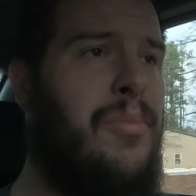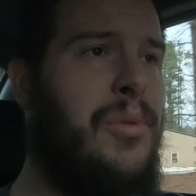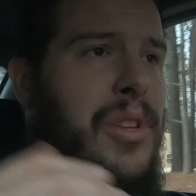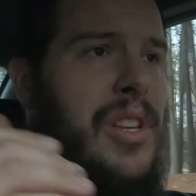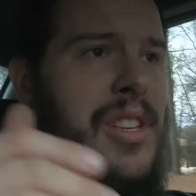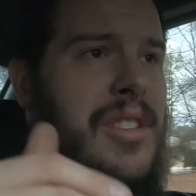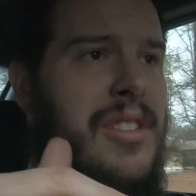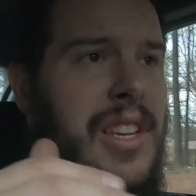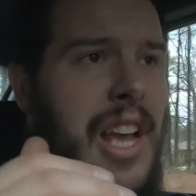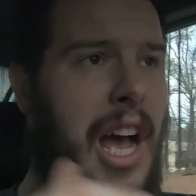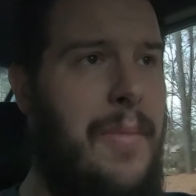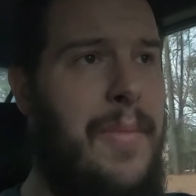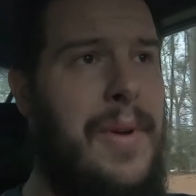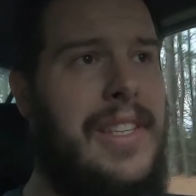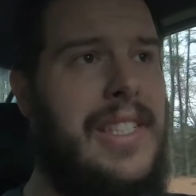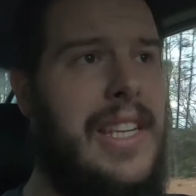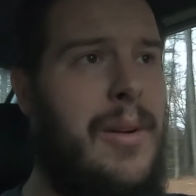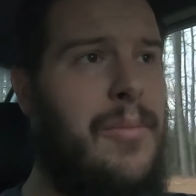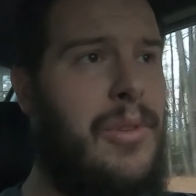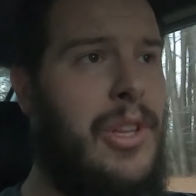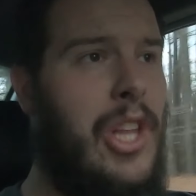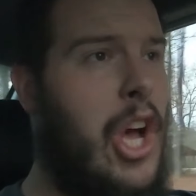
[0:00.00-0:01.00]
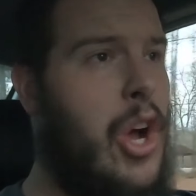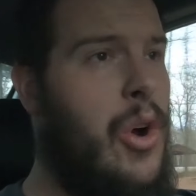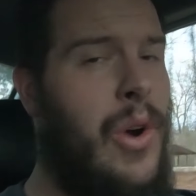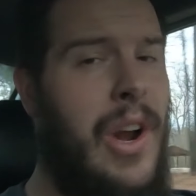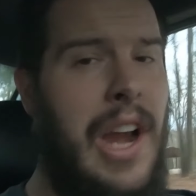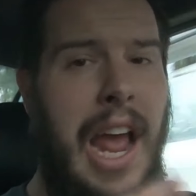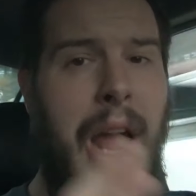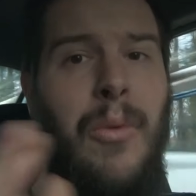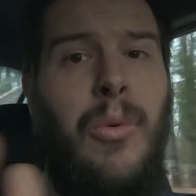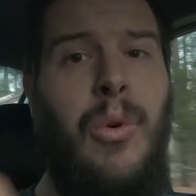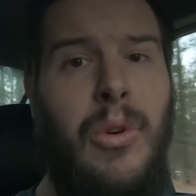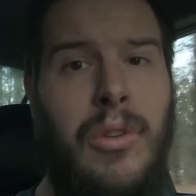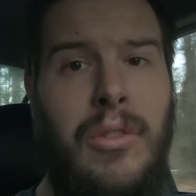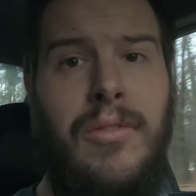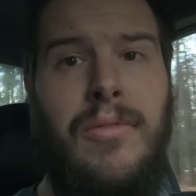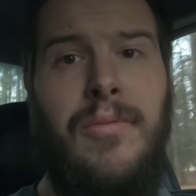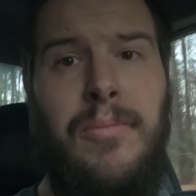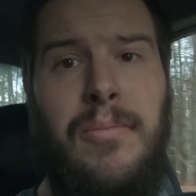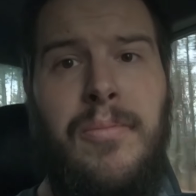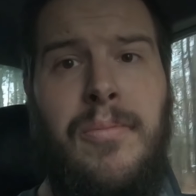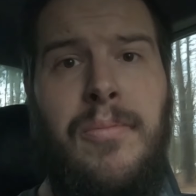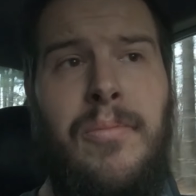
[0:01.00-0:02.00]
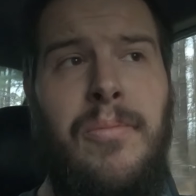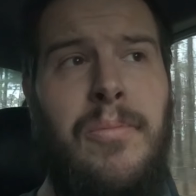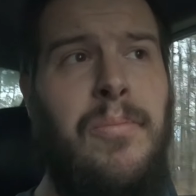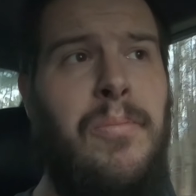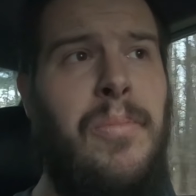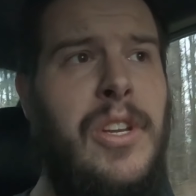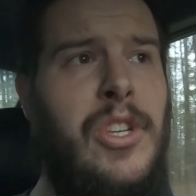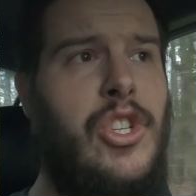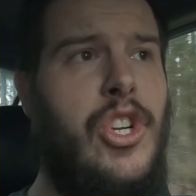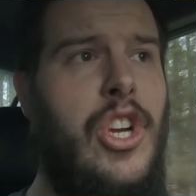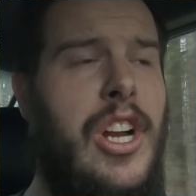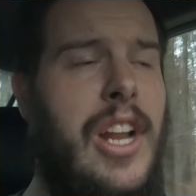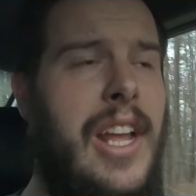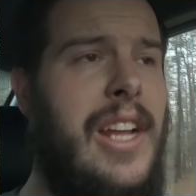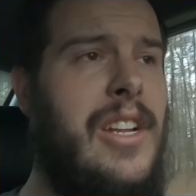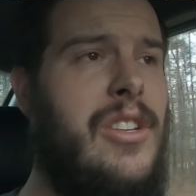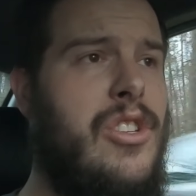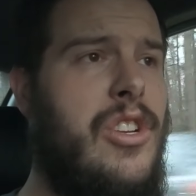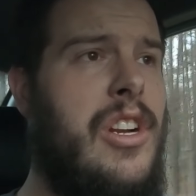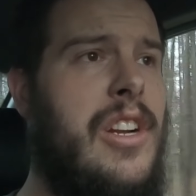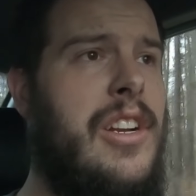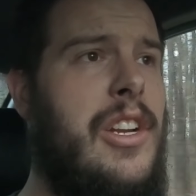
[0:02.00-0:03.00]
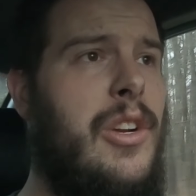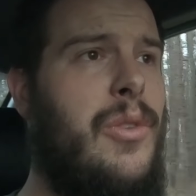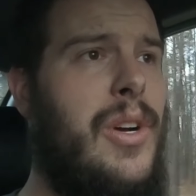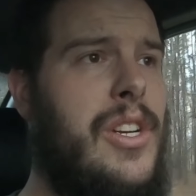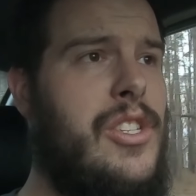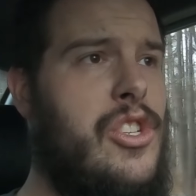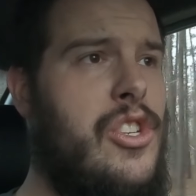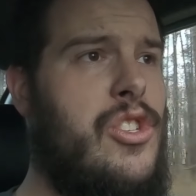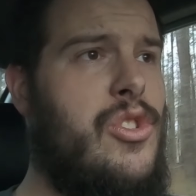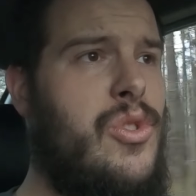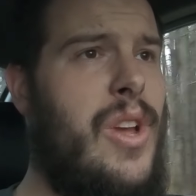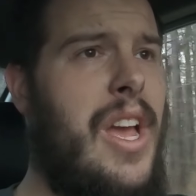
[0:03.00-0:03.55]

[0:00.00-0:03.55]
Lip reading: please comment down below and I will be sure to answer any questions you